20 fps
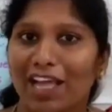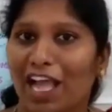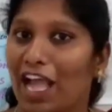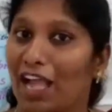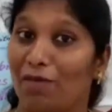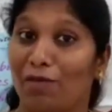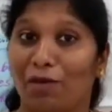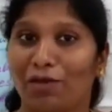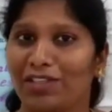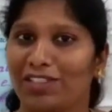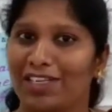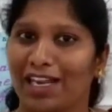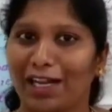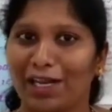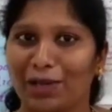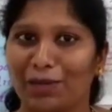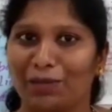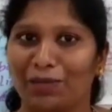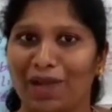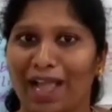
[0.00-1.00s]
I won't tell
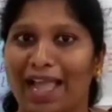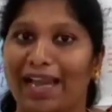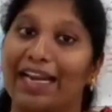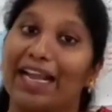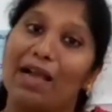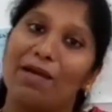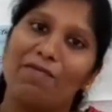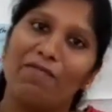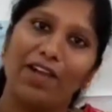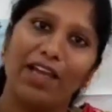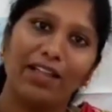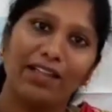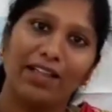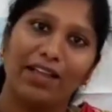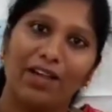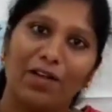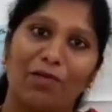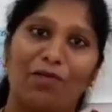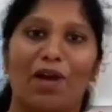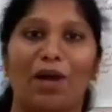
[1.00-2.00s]
you. I'll come with
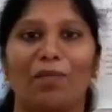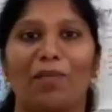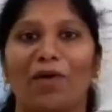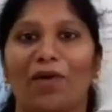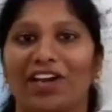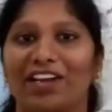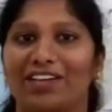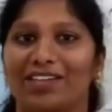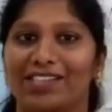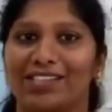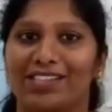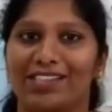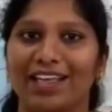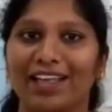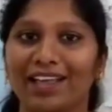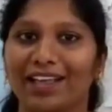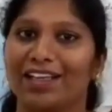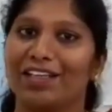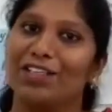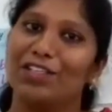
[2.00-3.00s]
one more
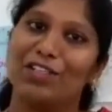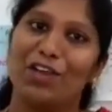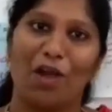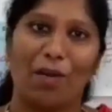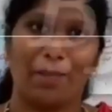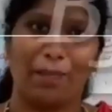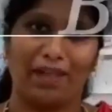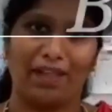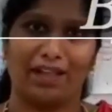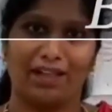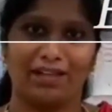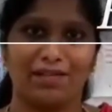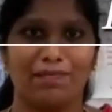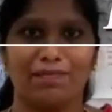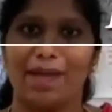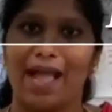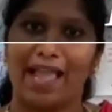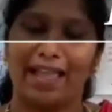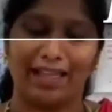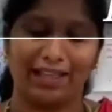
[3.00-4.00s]
interesting topic.
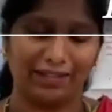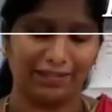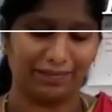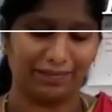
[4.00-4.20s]
Bye.